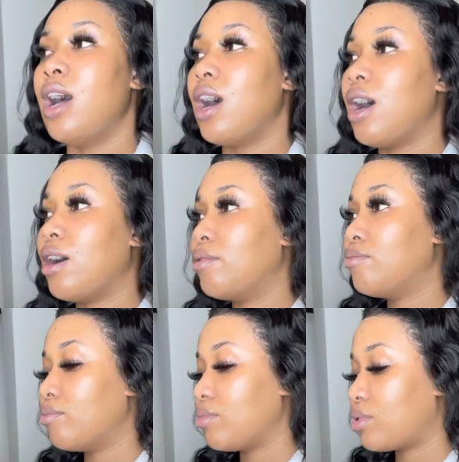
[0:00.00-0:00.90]

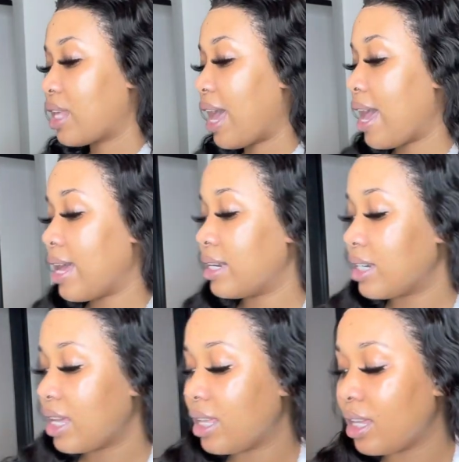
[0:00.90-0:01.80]
And
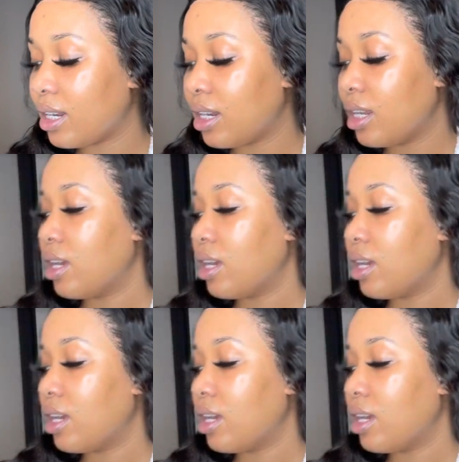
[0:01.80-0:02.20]
then